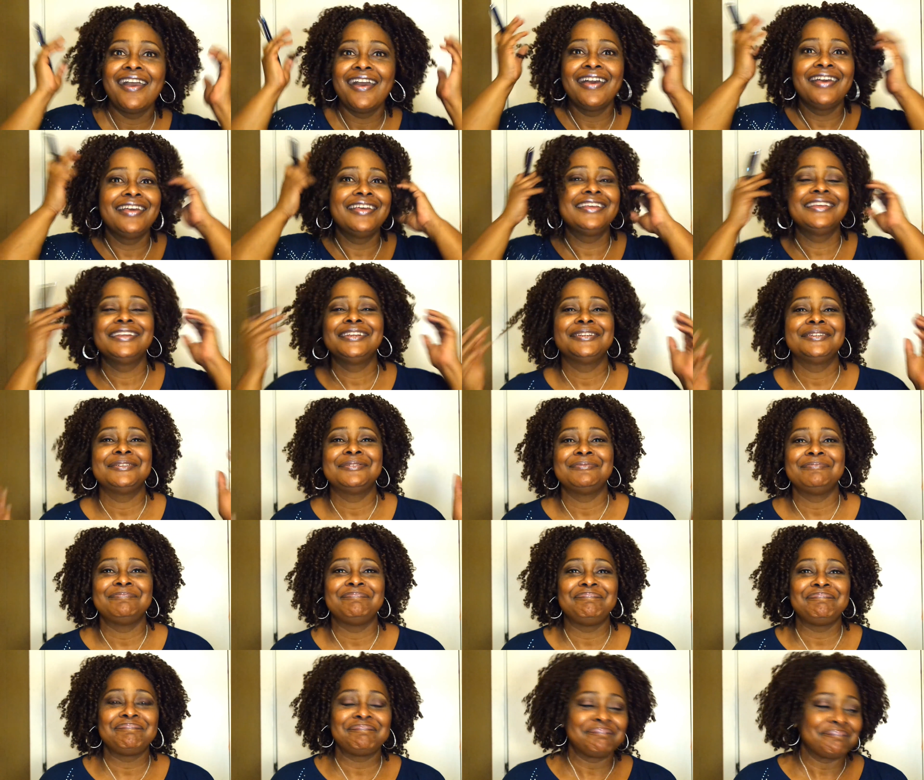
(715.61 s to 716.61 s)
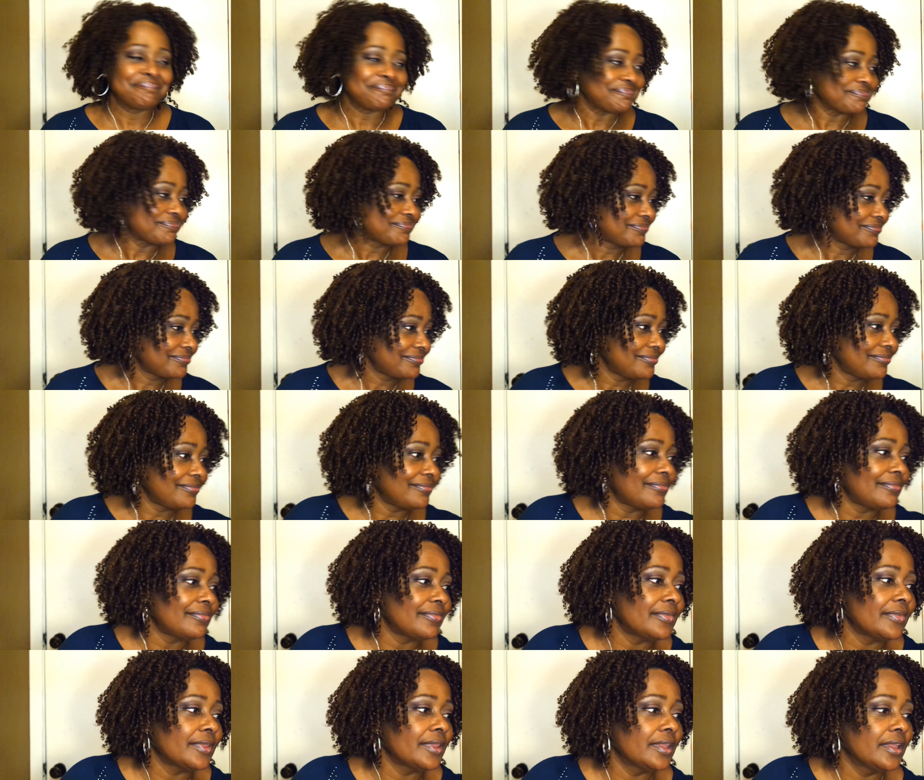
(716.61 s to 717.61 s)

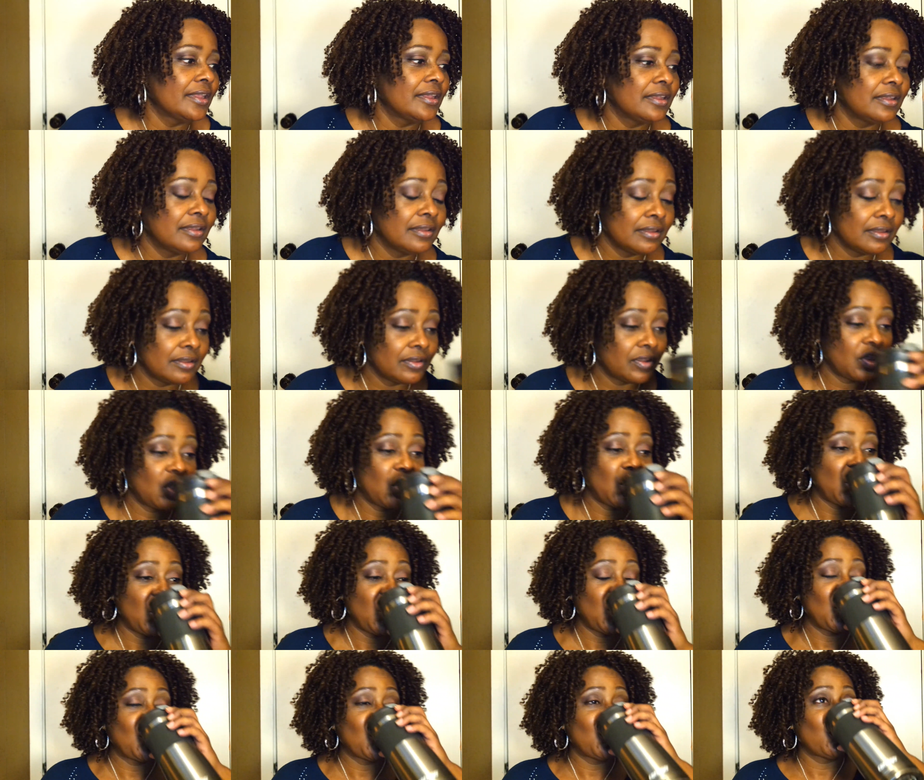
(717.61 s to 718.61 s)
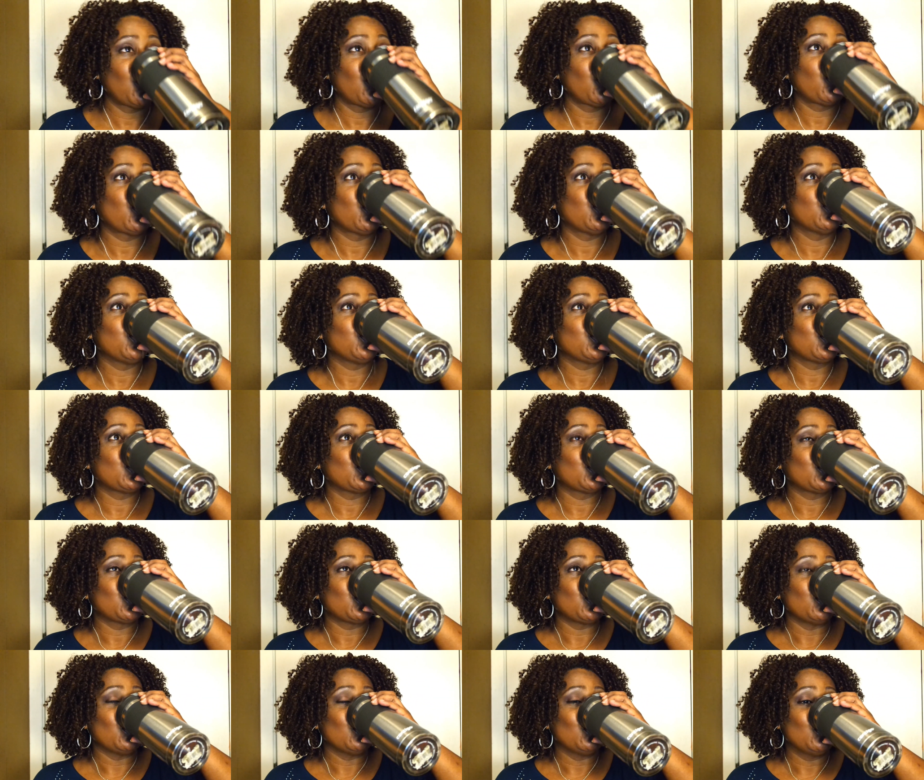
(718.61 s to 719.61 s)

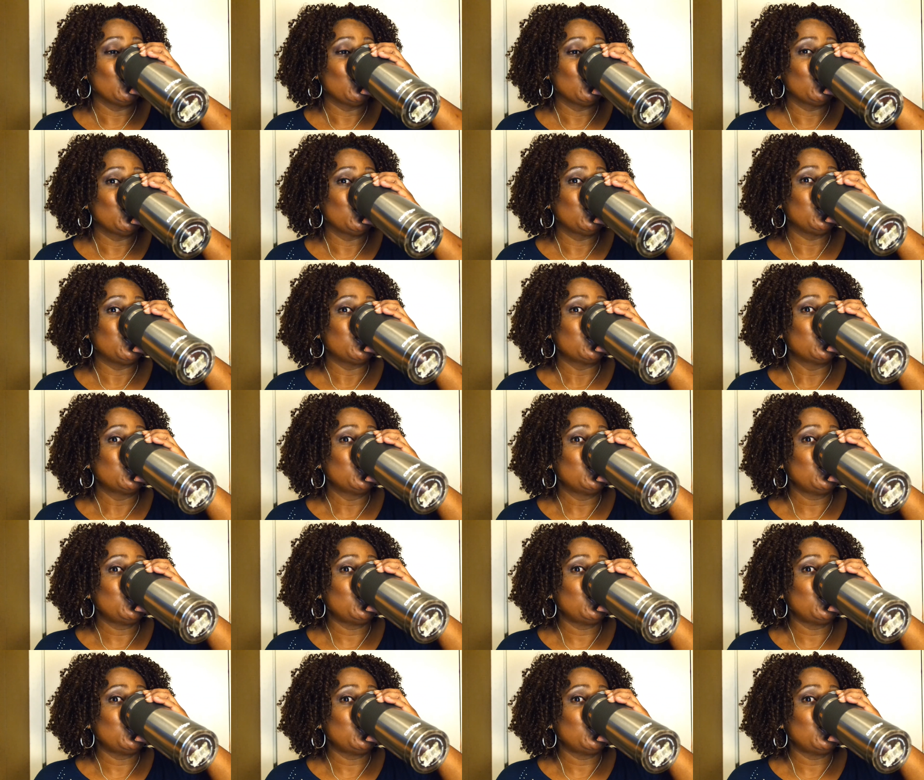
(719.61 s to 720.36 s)
No one is speaking in this clip.